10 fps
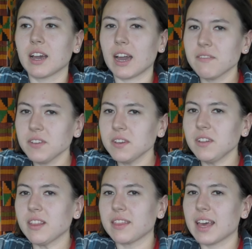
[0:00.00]
I
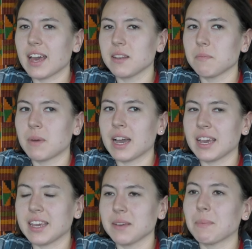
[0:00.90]
feel that
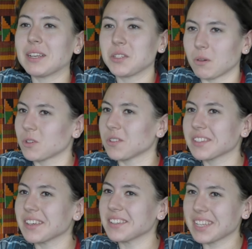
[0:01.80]
my social
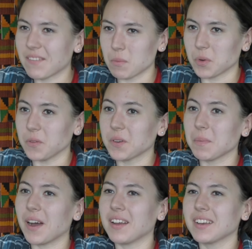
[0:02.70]
skills have improved
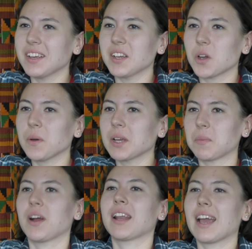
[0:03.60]
upon going
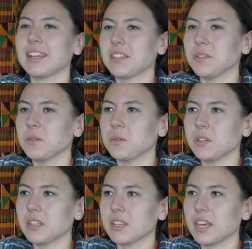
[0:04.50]
abroad. I had
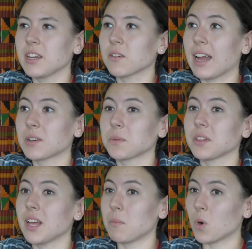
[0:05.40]
to interact with
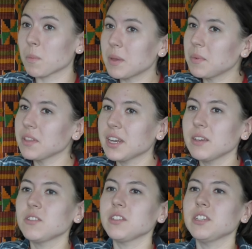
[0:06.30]
a lot more people than I
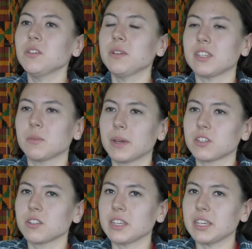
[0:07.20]
usually do, and
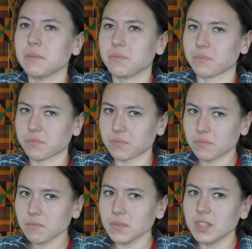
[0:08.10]
especially
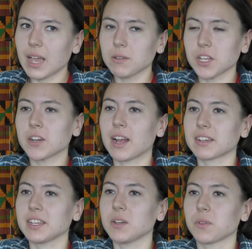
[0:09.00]
I was
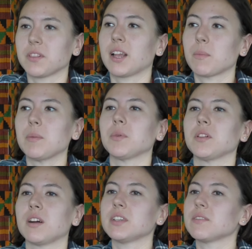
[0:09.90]
interacting with a lot of
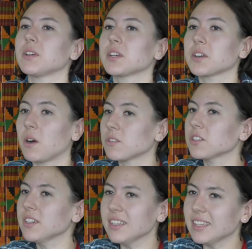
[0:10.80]
people different
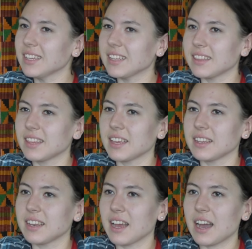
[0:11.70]
culture
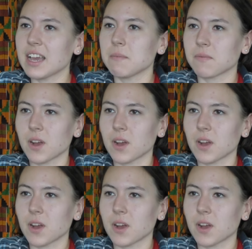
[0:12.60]
than I am